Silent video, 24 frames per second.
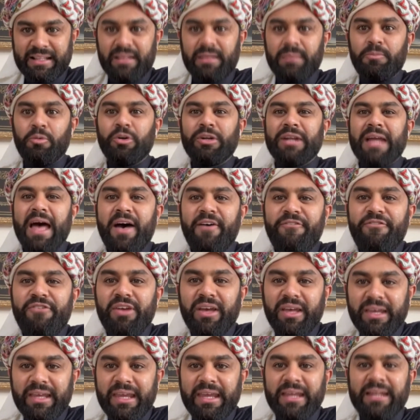Now the
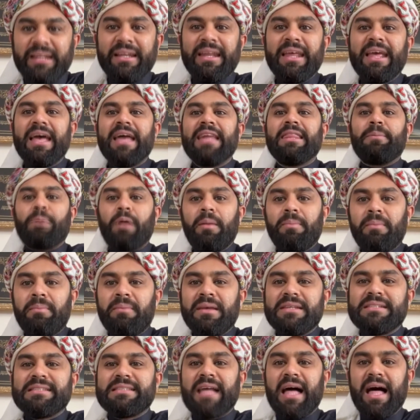munafiqeen, the problem
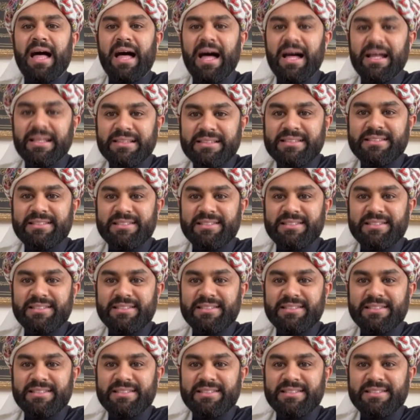is the heart.